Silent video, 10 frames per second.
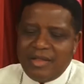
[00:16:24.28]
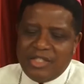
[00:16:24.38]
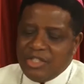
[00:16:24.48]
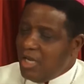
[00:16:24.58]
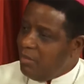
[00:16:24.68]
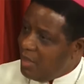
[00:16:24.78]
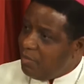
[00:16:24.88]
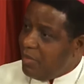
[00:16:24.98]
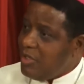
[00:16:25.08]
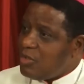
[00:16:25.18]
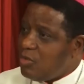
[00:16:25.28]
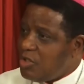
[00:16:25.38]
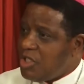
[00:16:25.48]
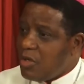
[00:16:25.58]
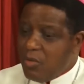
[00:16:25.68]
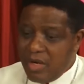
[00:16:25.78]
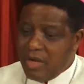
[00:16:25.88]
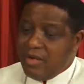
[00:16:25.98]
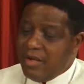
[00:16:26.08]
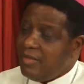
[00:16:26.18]
the German police will check whether
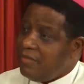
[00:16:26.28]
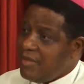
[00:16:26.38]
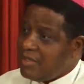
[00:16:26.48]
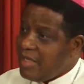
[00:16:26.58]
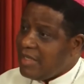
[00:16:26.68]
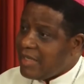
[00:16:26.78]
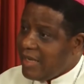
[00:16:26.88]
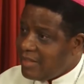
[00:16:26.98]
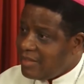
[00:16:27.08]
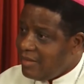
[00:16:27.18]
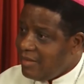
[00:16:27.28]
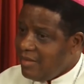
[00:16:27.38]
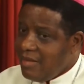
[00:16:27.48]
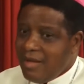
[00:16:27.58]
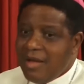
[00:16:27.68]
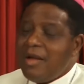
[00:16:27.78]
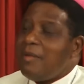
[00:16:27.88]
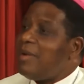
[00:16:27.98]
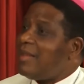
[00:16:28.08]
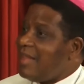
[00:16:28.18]
you have the first aid kit. First aid kit.
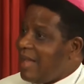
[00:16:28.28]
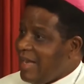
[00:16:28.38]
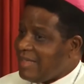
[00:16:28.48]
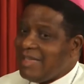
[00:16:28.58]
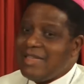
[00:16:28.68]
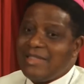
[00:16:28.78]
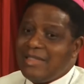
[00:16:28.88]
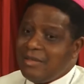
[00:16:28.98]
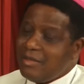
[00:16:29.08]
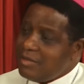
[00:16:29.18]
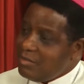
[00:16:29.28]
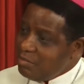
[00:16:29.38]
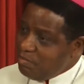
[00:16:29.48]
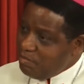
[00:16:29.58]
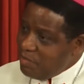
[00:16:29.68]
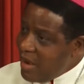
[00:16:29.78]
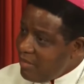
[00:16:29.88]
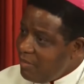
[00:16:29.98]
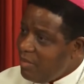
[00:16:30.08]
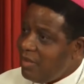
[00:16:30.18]
But that is the
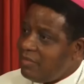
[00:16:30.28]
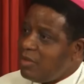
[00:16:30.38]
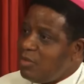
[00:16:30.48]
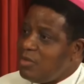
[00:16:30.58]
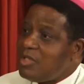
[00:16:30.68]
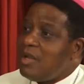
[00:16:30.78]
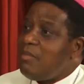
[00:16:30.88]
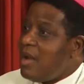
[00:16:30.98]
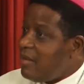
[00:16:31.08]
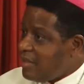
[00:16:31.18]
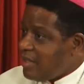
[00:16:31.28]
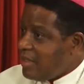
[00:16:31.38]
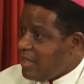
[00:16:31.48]
parable of the Good Samaritan